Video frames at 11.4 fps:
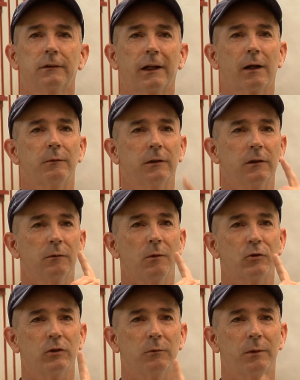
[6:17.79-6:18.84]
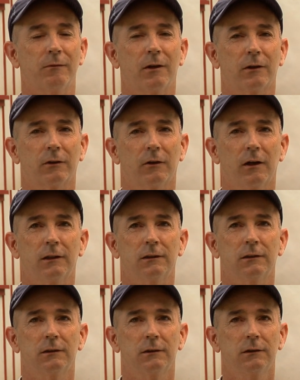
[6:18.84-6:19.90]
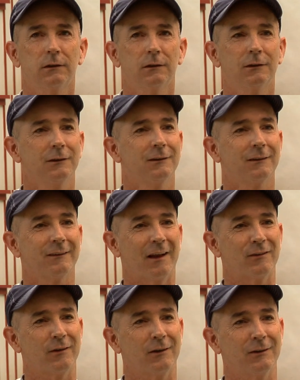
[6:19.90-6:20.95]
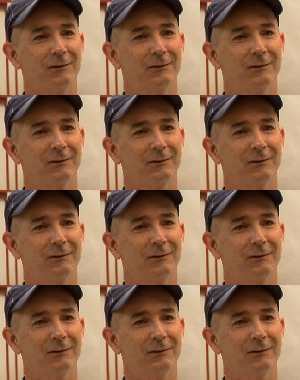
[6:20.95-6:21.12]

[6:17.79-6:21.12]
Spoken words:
That got me a little emotional, but I'm not going to cry. That's it.